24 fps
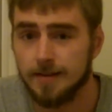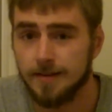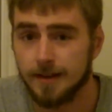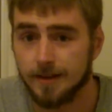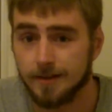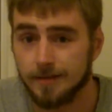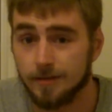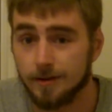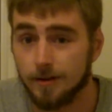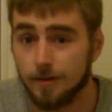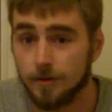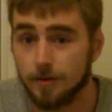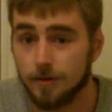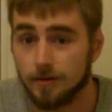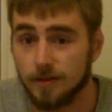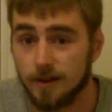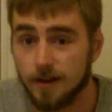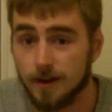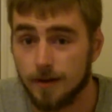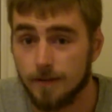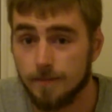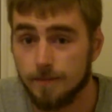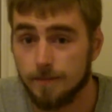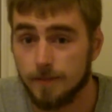takes a long
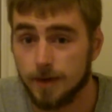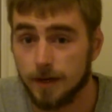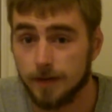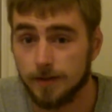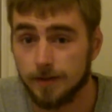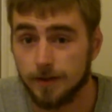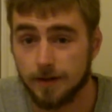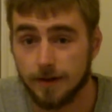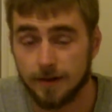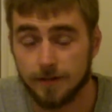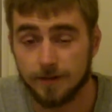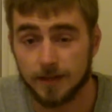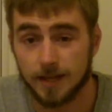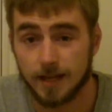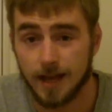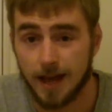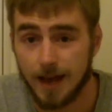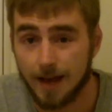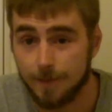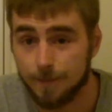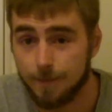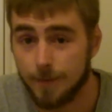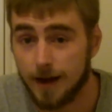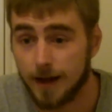time. I don't have a
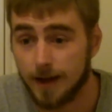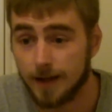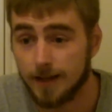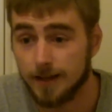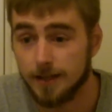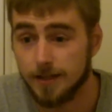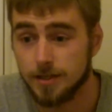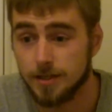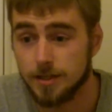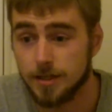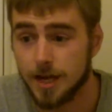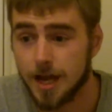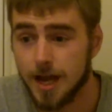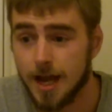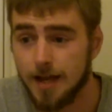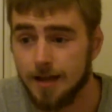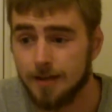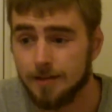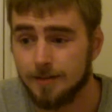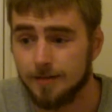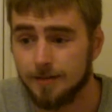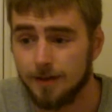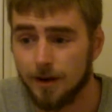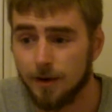CAD package,
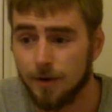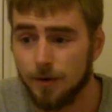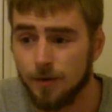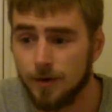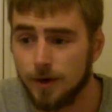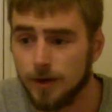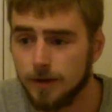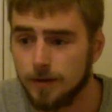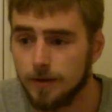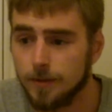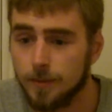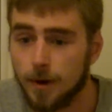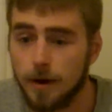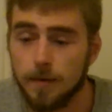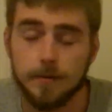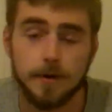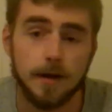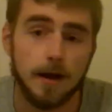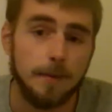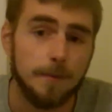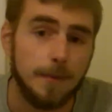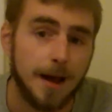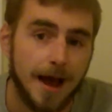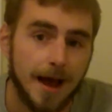so at the
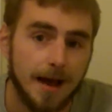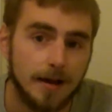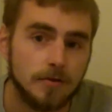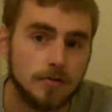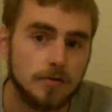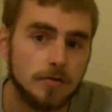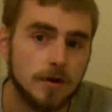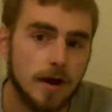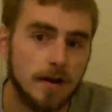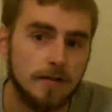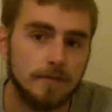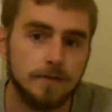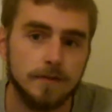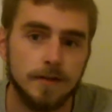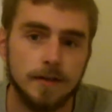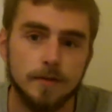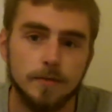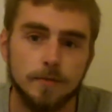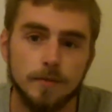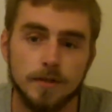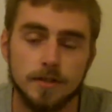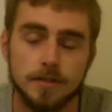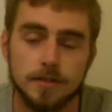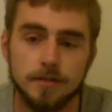moment I'm hand
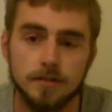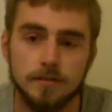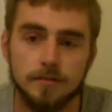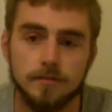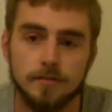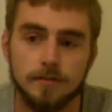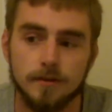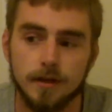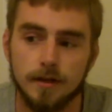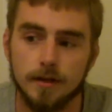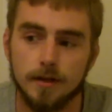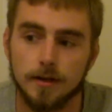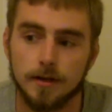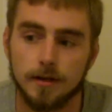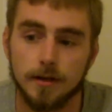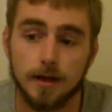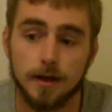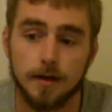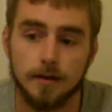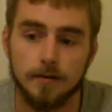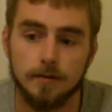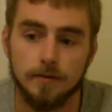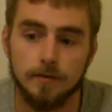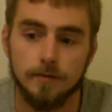drafting, which is
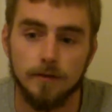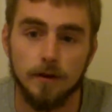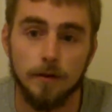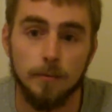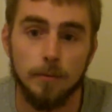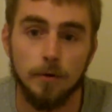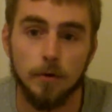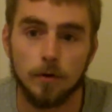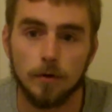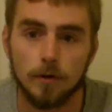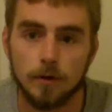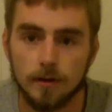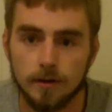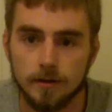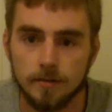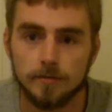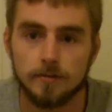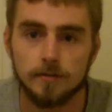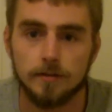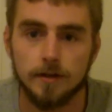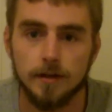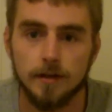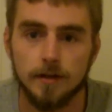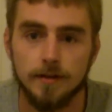kind of
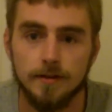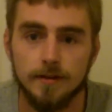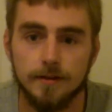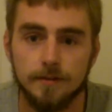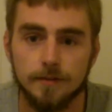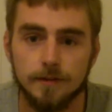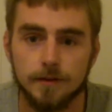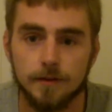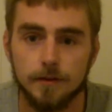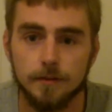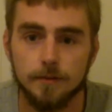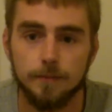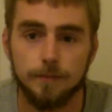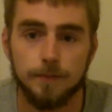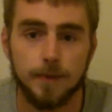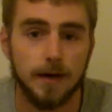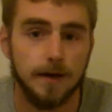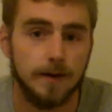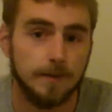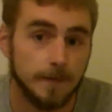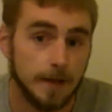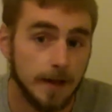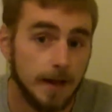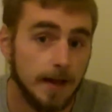laborious and difficult,
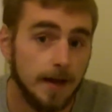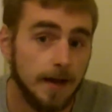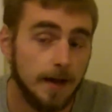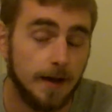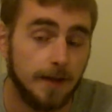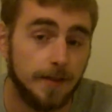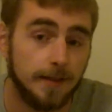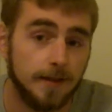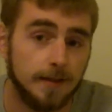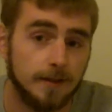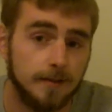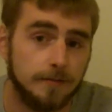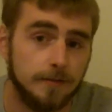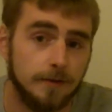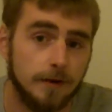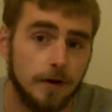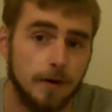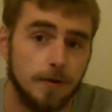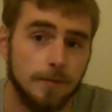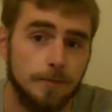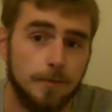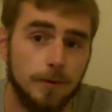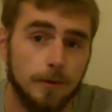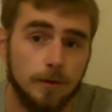but I think it's
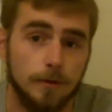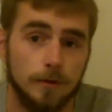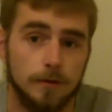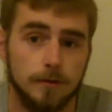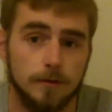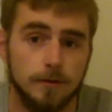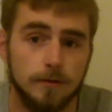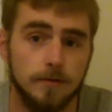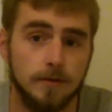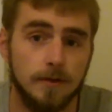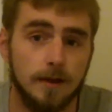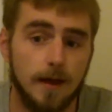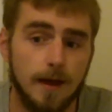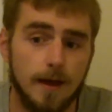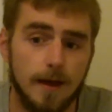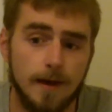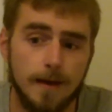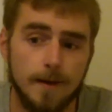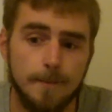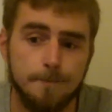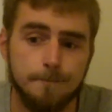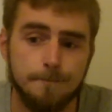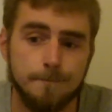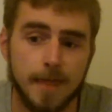very important.
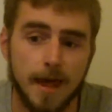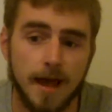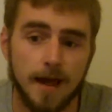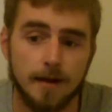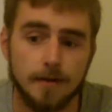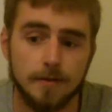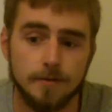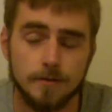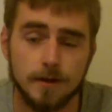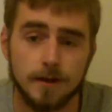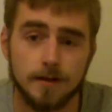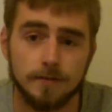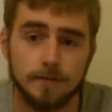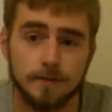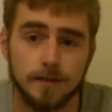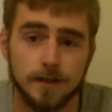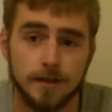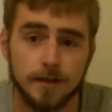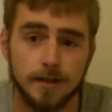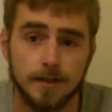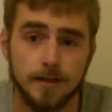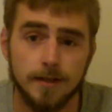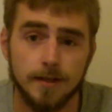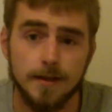Hand
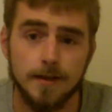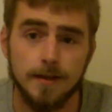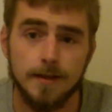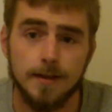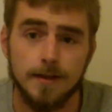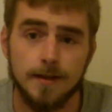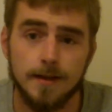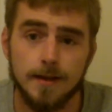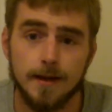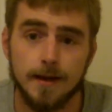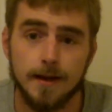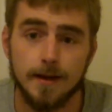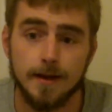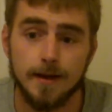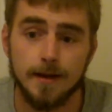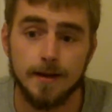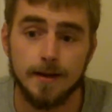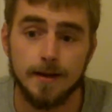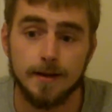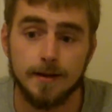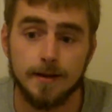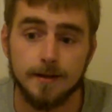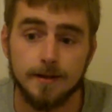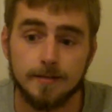drafting
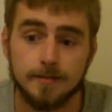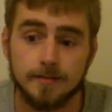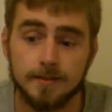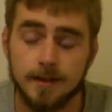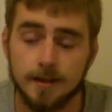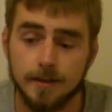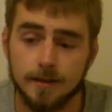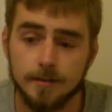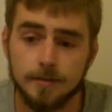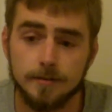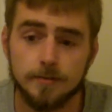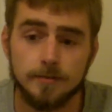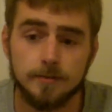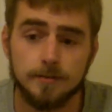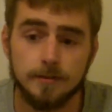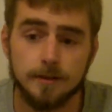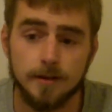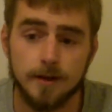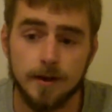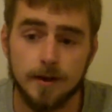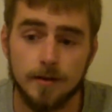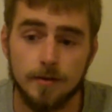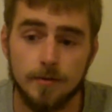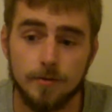skills
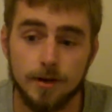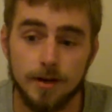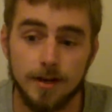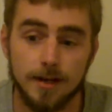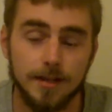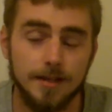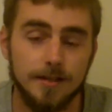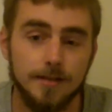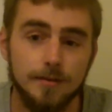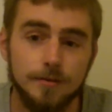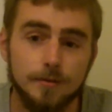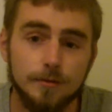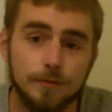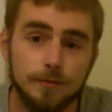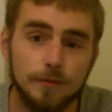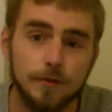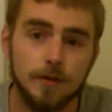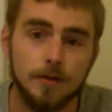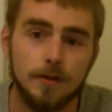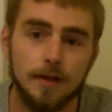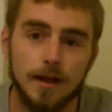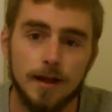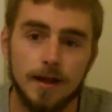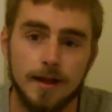are really
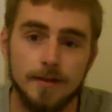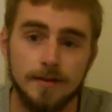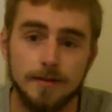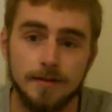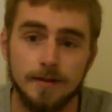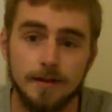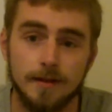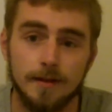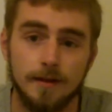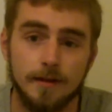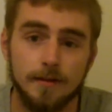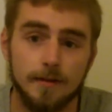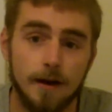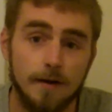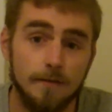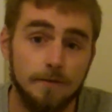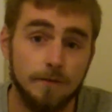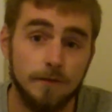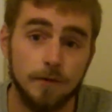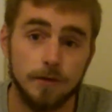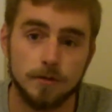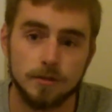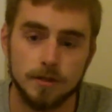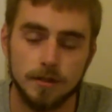useful and
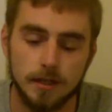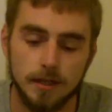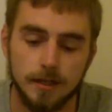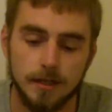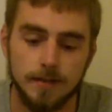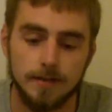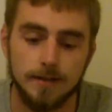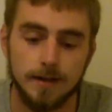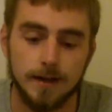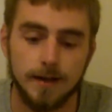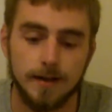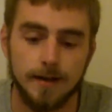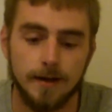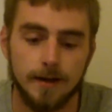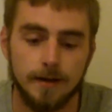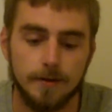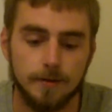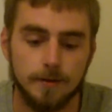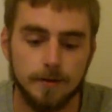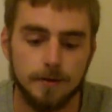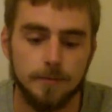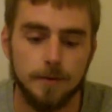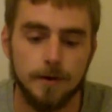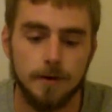unfortunately dying
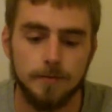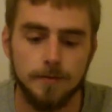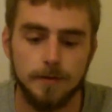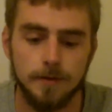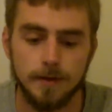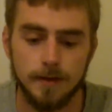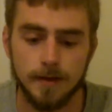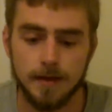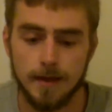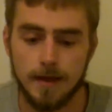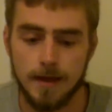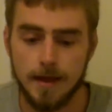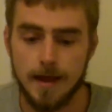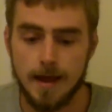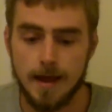out at the moment.